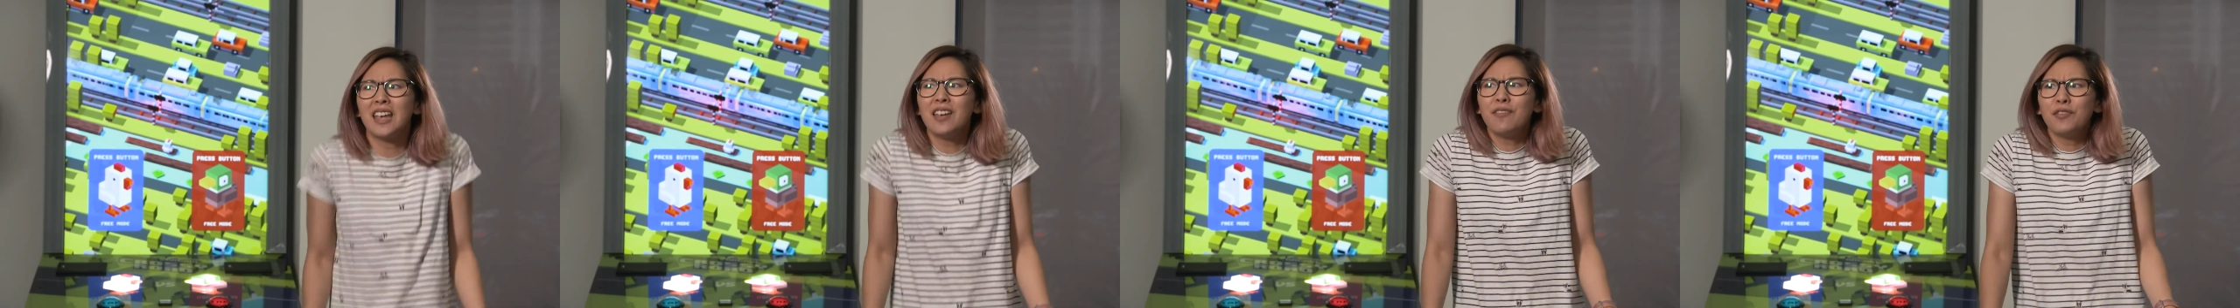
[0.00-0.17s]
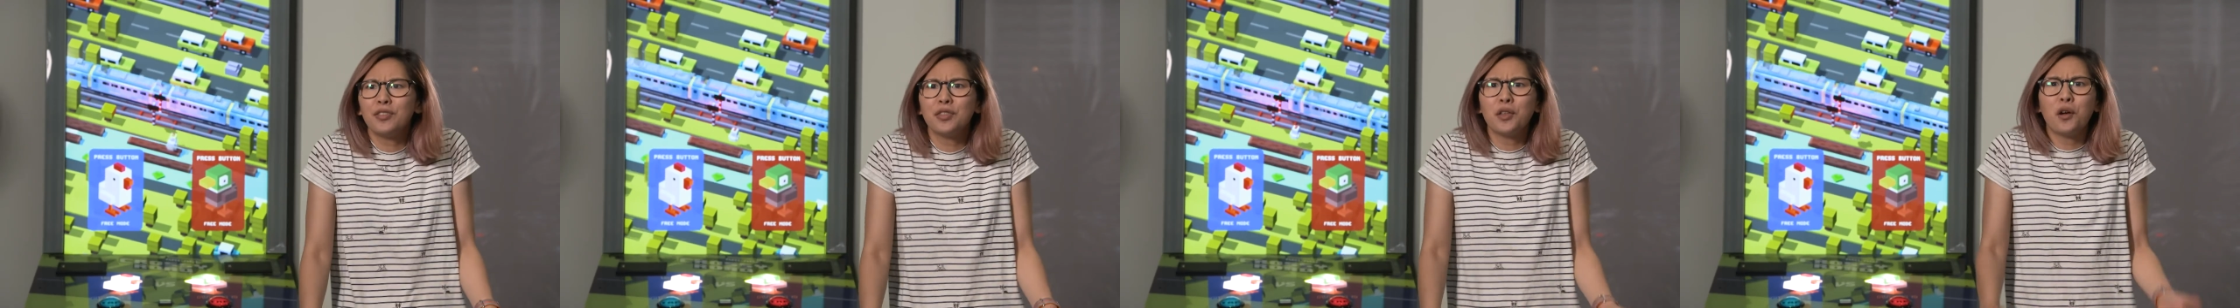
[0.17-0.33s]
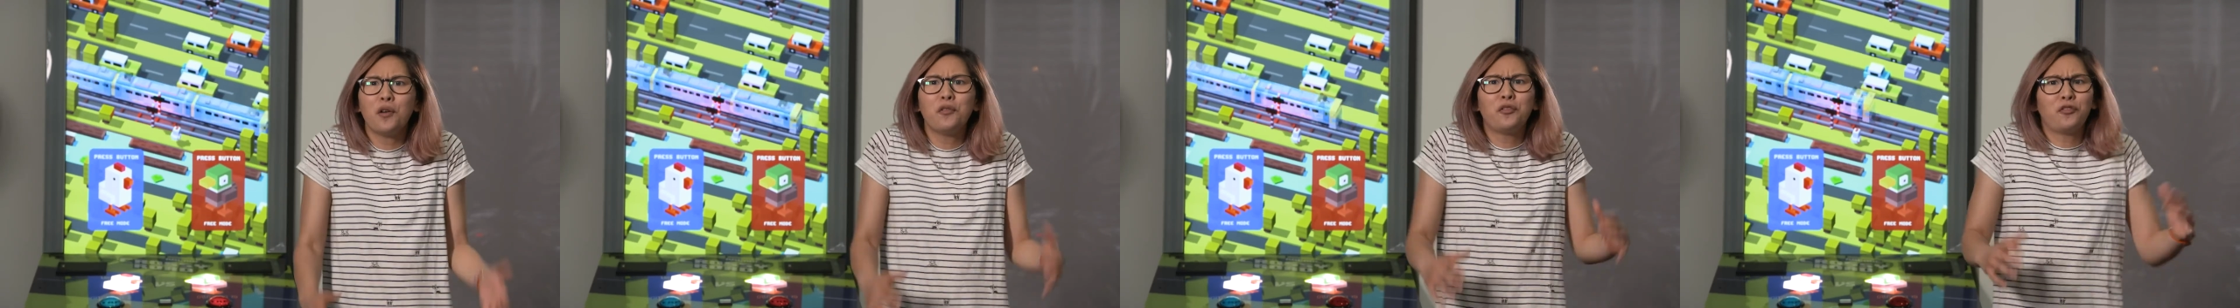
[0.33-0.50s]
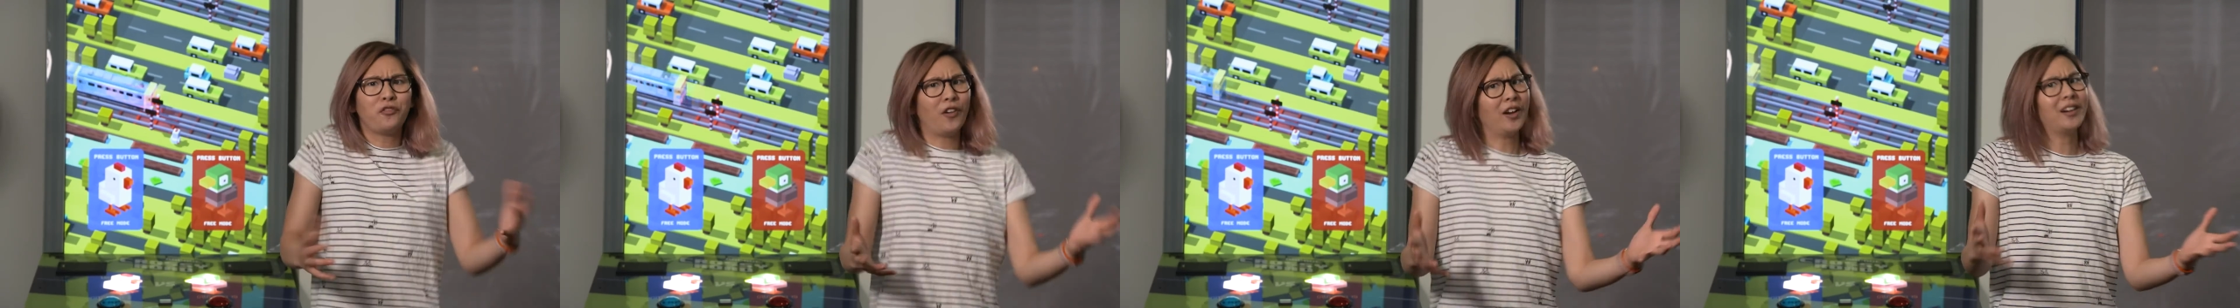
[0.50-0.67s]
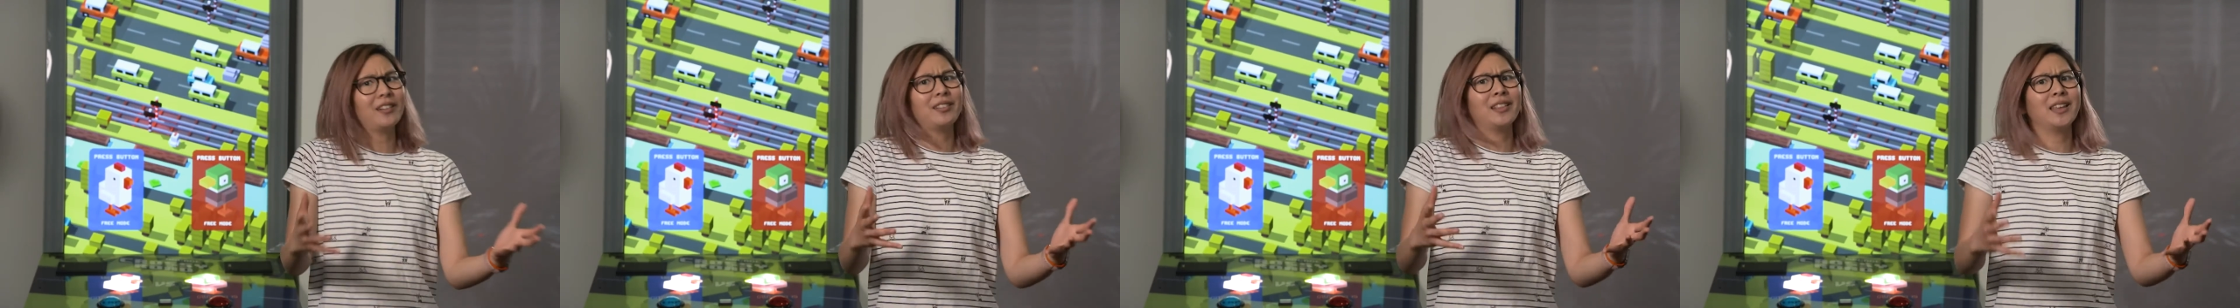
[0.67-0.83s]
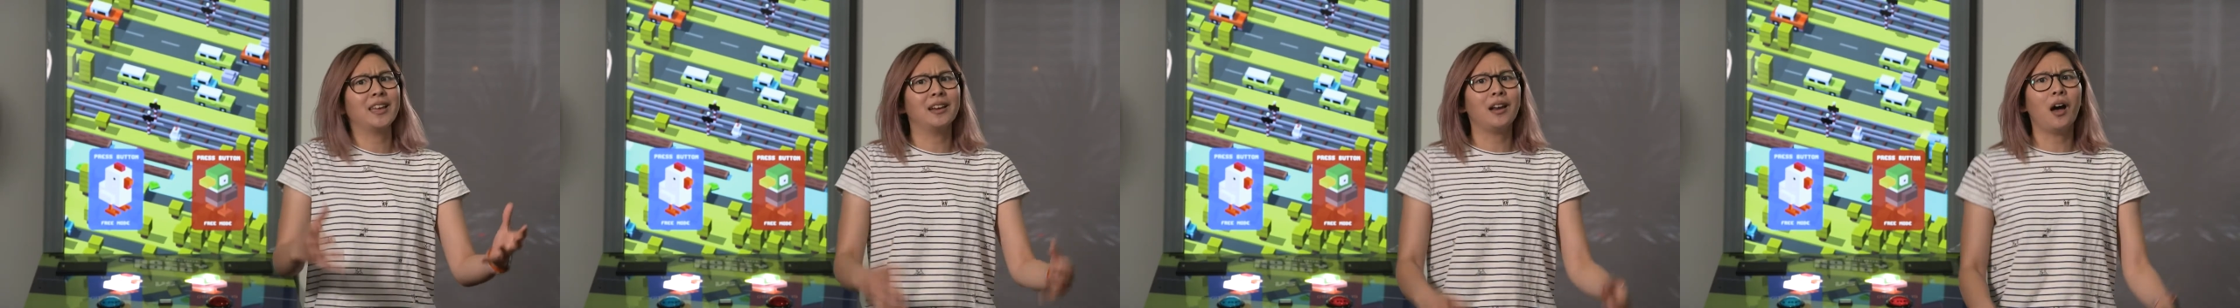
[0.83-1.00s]
even though,
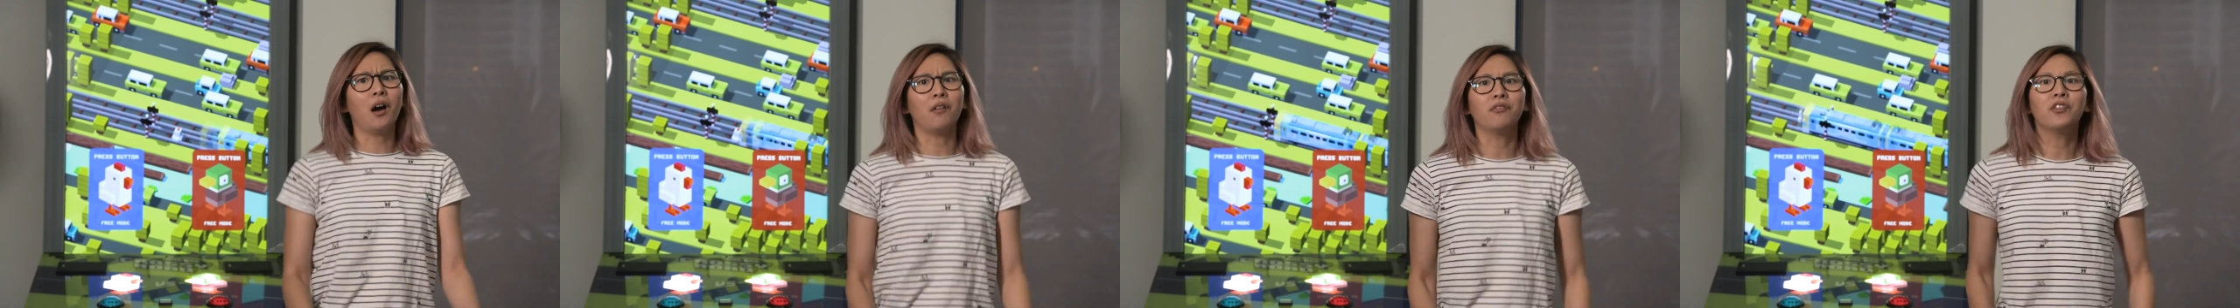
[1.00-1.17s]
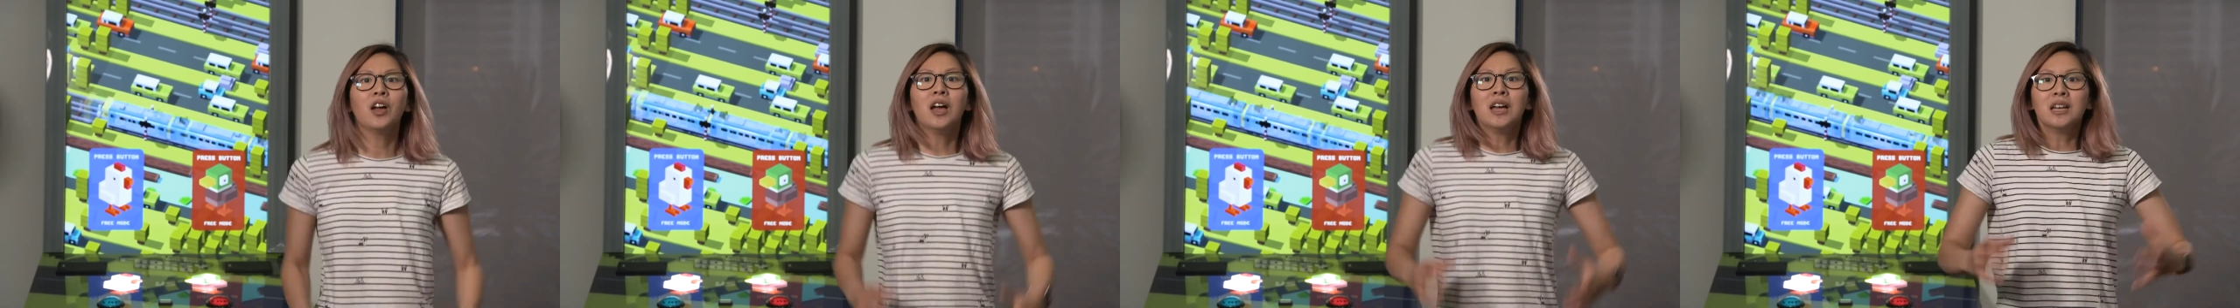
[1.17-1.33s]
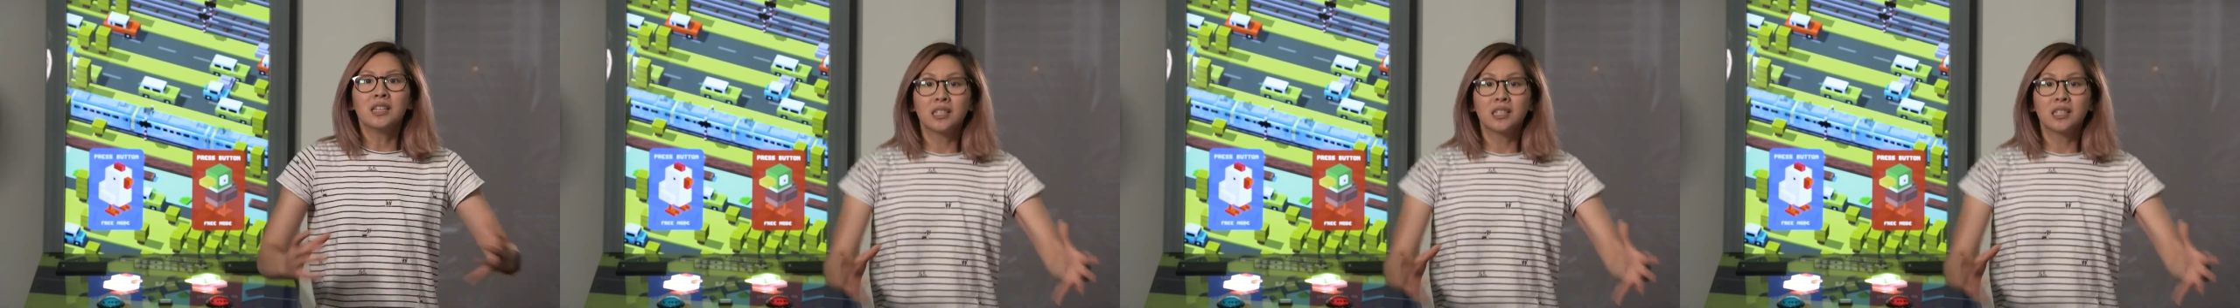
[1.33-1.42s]
funnily enough,